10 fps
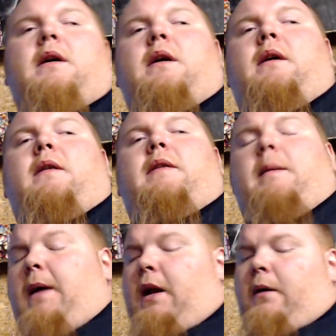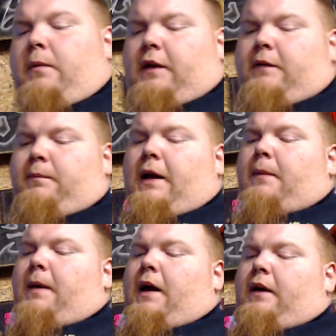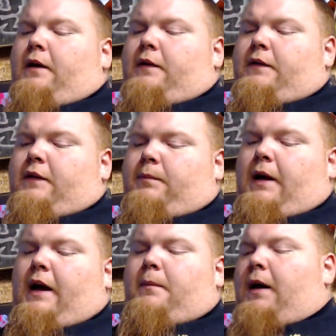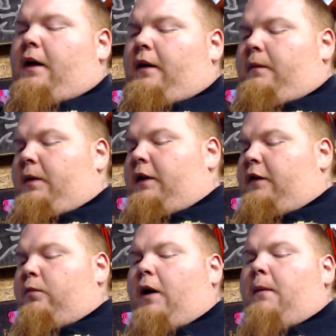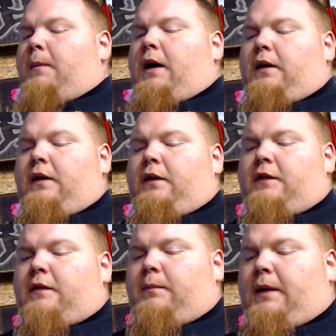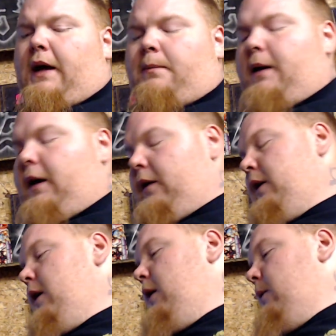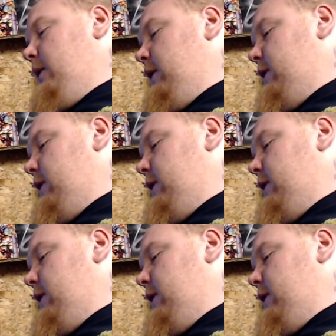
They matter when this black man kills this black man, when this white man kills this black man, when this